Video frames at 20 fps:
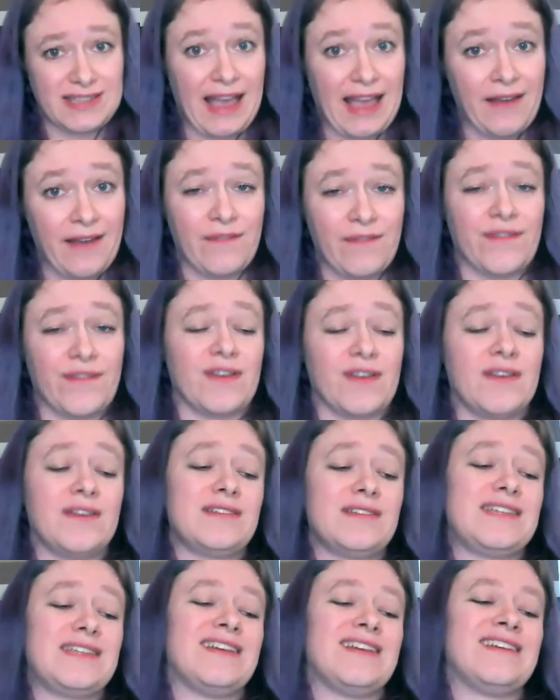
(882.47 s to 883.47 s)

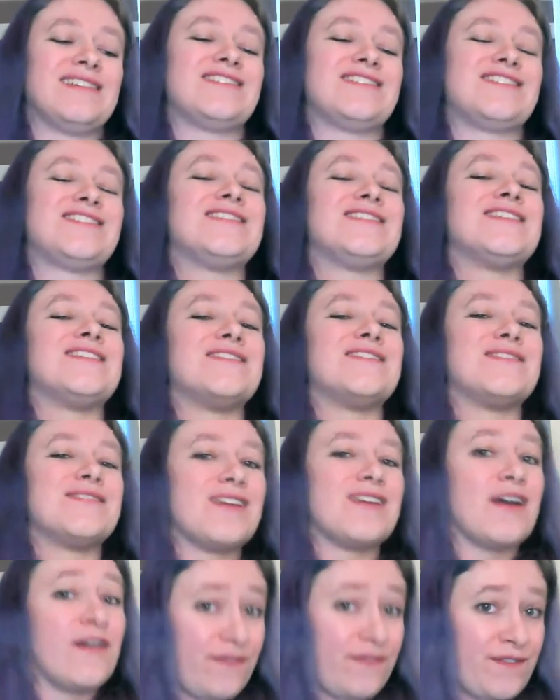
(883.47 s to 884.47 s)
effort to
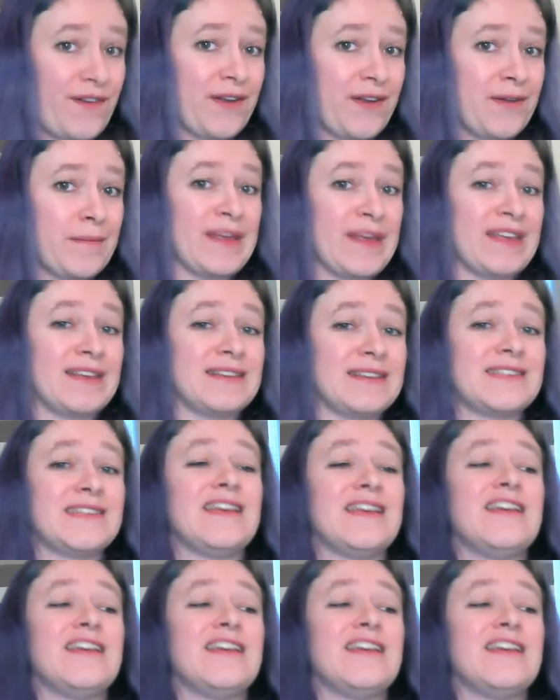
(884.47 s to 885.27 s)
affirm it,